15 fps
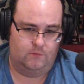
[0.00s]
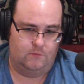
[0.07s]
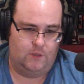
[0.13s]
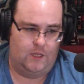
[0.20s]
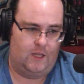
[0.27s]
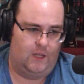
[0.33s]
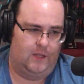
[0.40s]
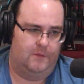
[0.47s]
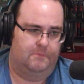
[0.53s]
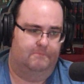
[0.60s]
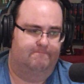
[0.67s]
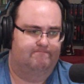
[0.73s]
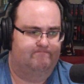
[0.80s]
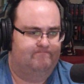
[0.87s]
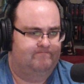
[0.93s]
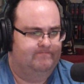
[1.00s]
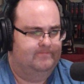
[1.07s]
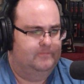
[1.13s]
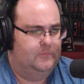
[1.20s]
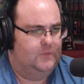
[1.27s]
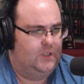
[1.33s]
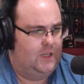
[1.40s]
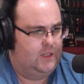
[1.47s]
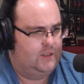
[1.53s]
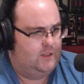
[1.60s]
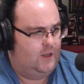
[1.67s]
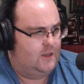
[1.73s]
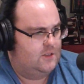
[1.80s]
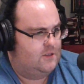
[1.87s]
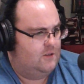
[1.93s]

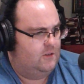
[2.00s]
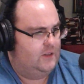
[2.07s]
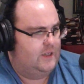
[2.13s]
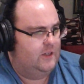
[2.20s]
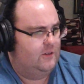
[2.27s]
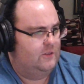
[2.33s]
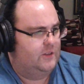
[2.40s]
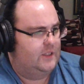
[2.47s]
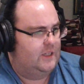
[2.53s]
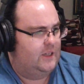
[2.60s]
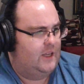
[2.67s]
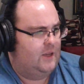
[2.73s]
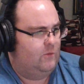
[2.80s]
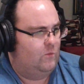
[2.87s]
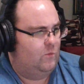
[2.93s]
I saw in here that